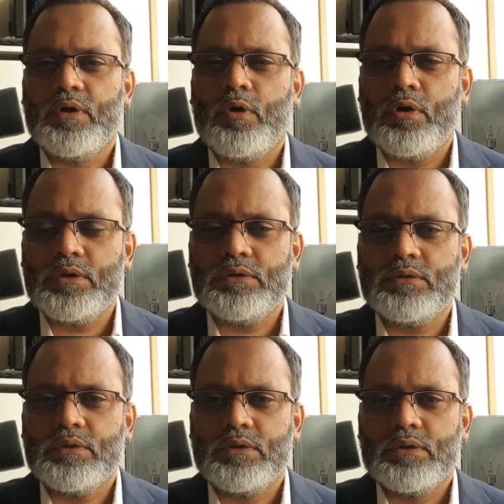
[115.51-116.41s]

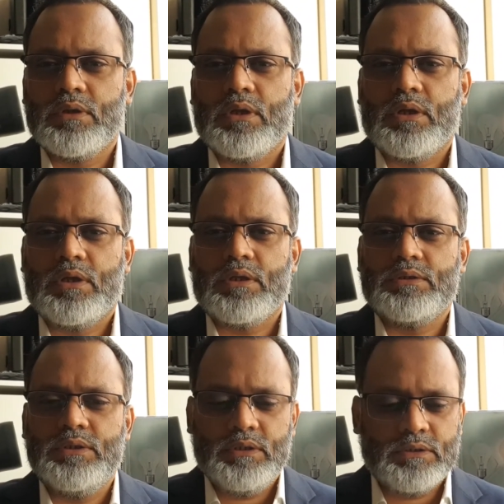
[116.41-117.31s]
on
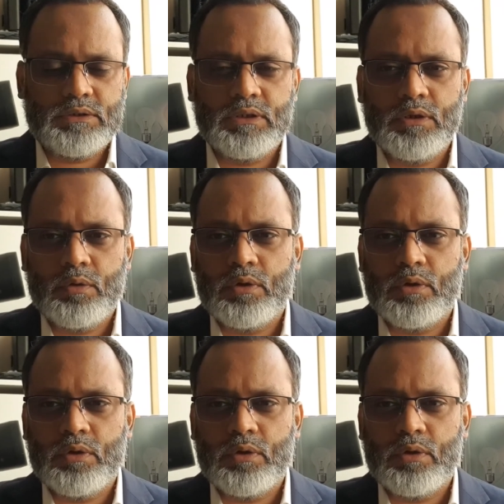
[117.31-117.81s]
the internal